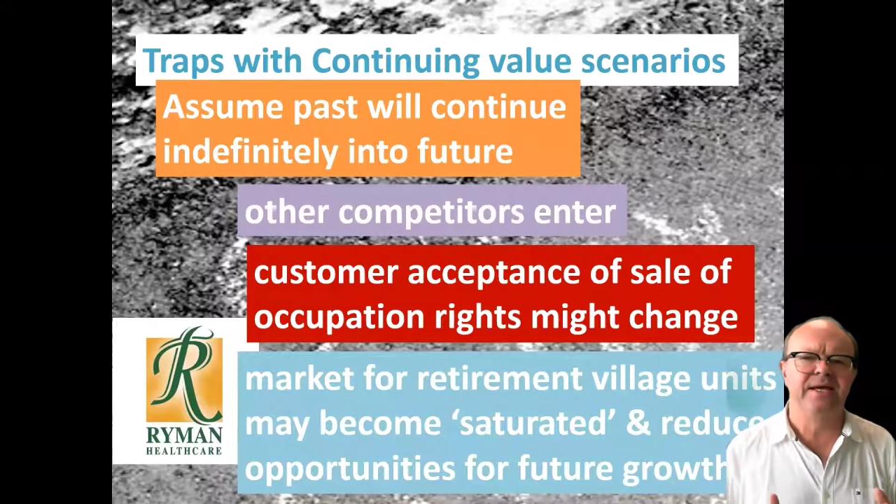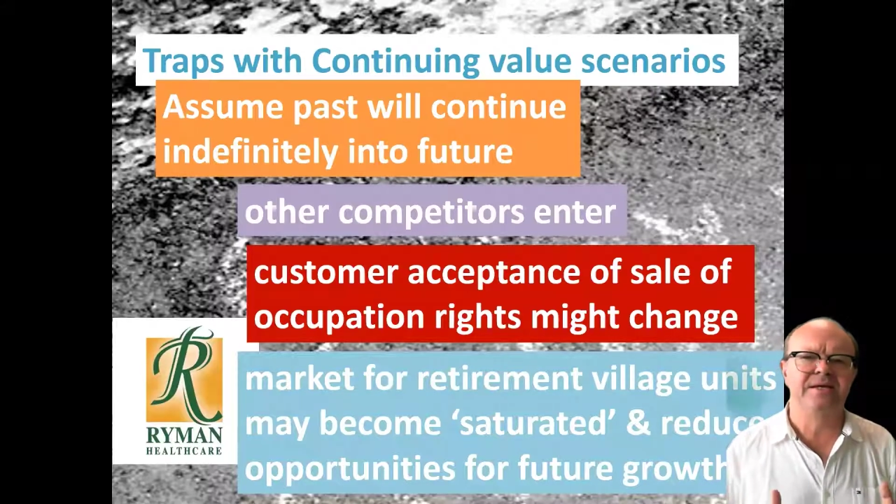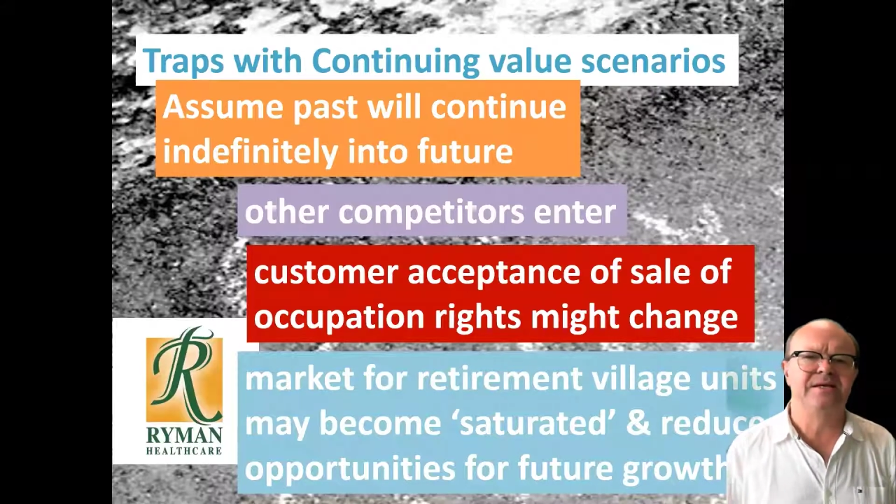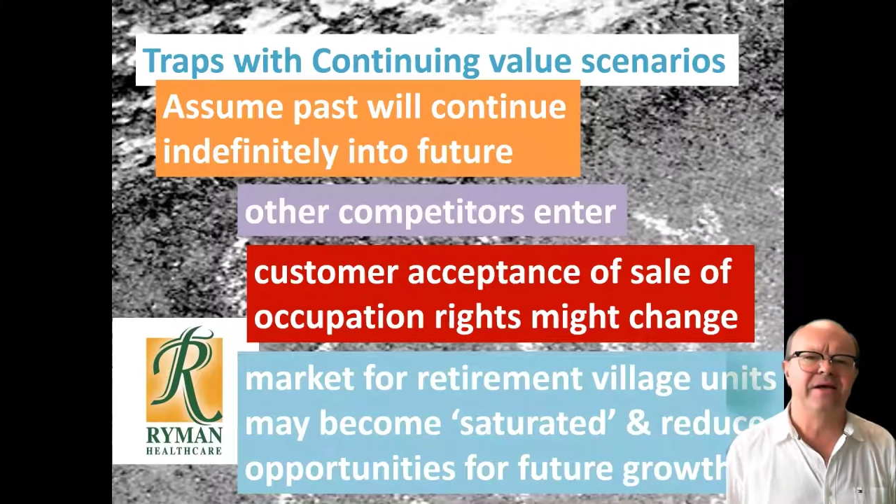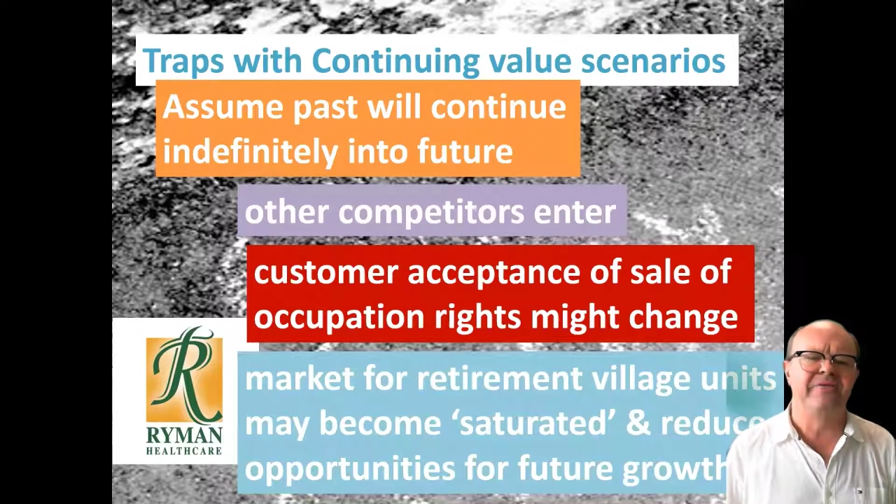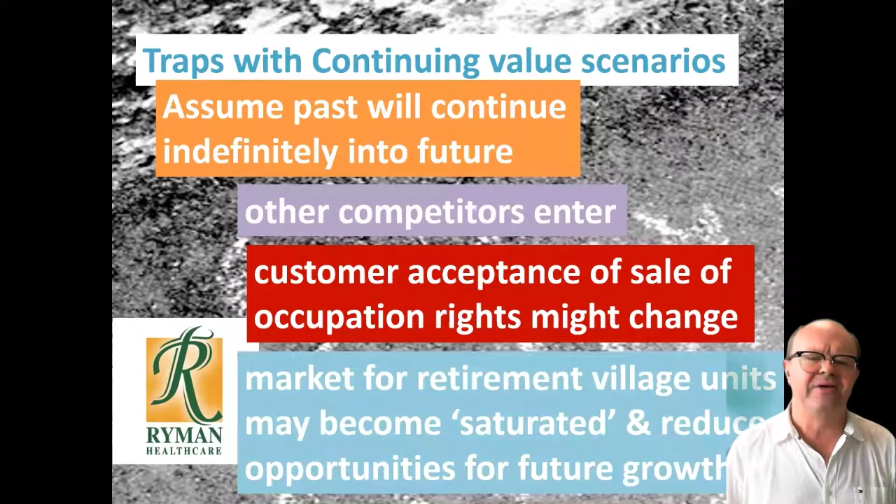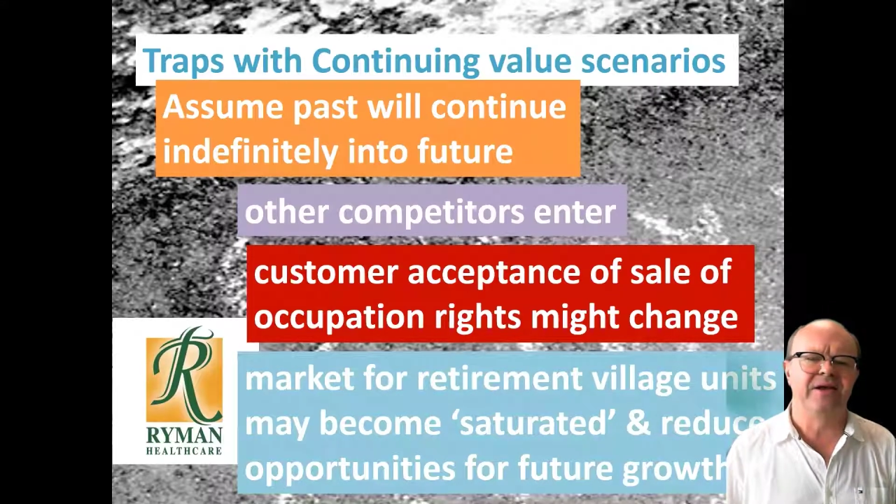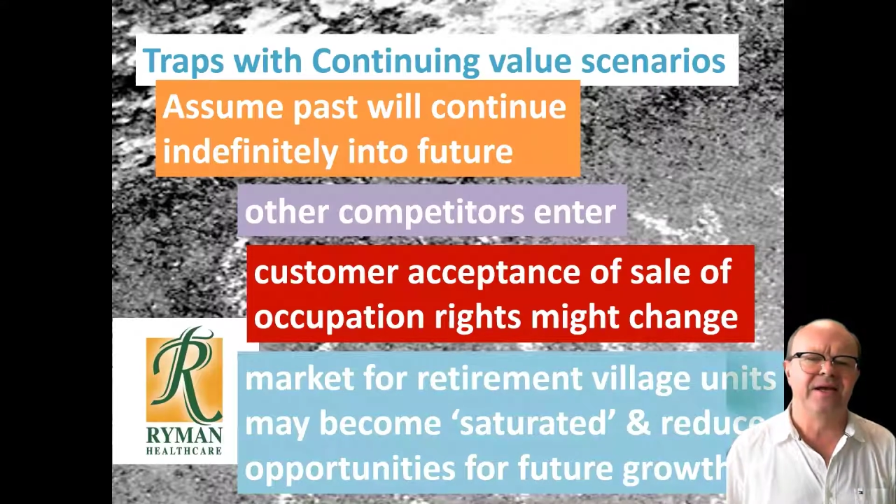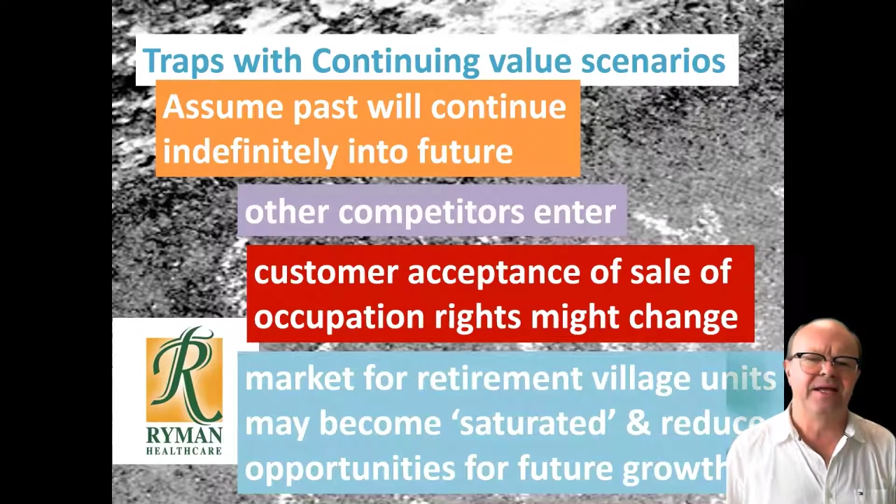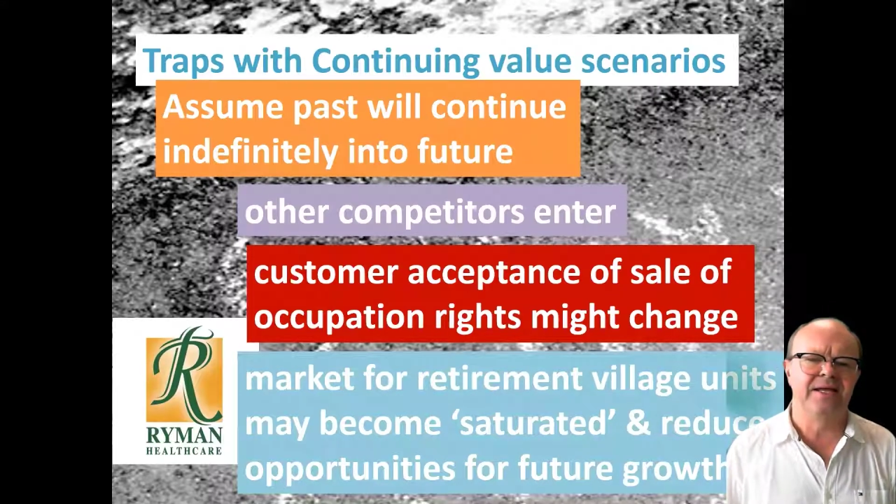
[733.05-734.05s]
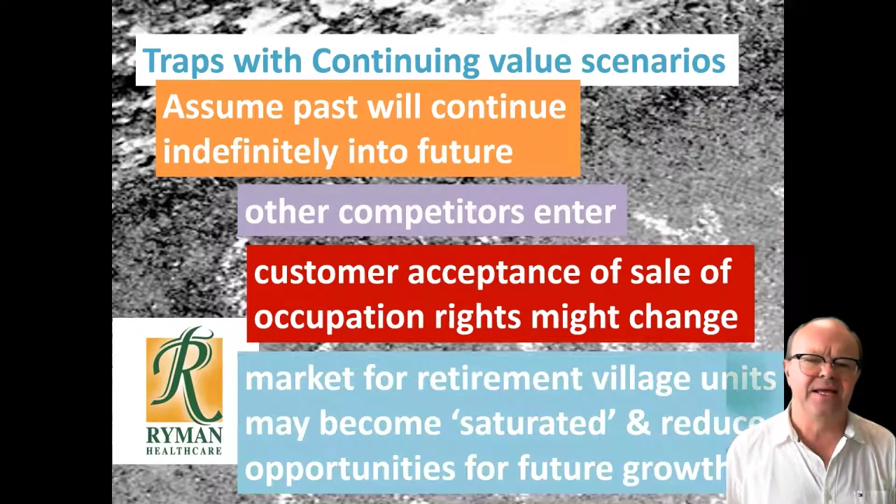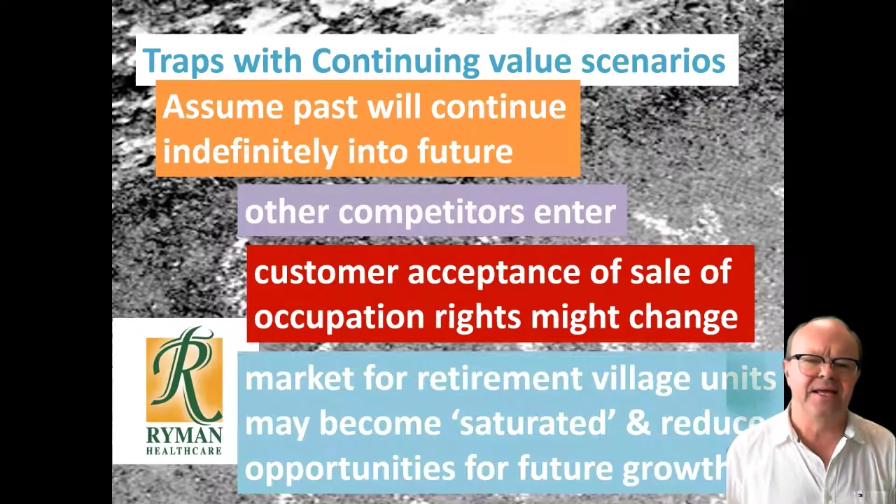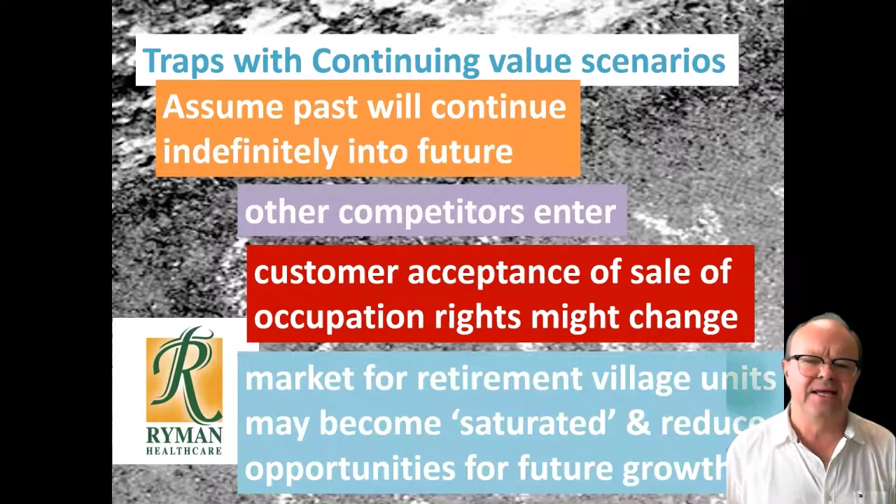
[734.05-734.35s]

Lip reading: indefinitely